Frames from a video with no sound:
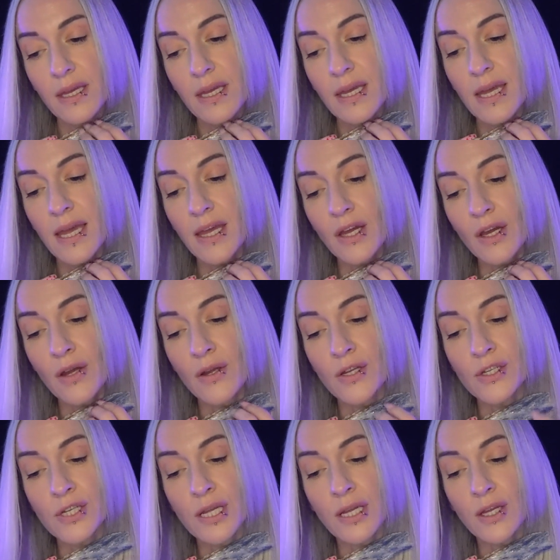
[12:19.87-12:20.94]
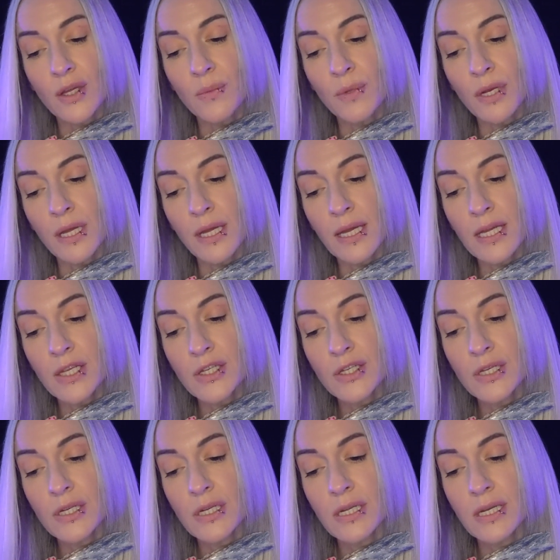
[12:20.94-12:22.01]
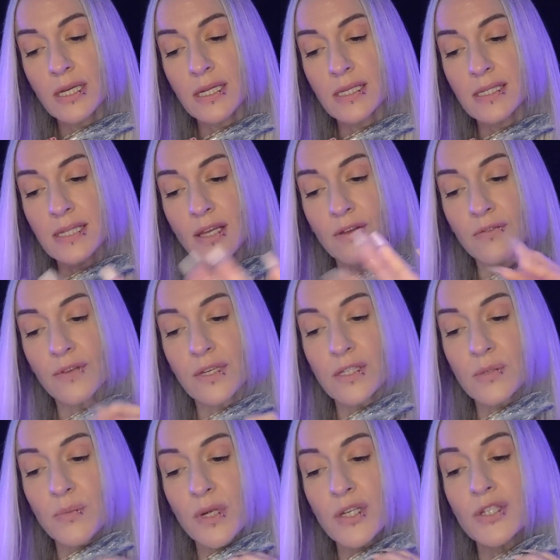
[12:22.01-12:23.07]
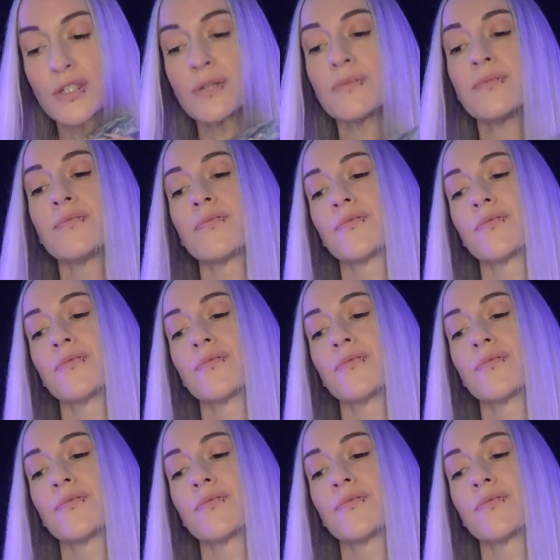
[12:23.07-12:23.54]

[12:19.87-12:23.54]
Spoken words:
encouraging communication and self-expression.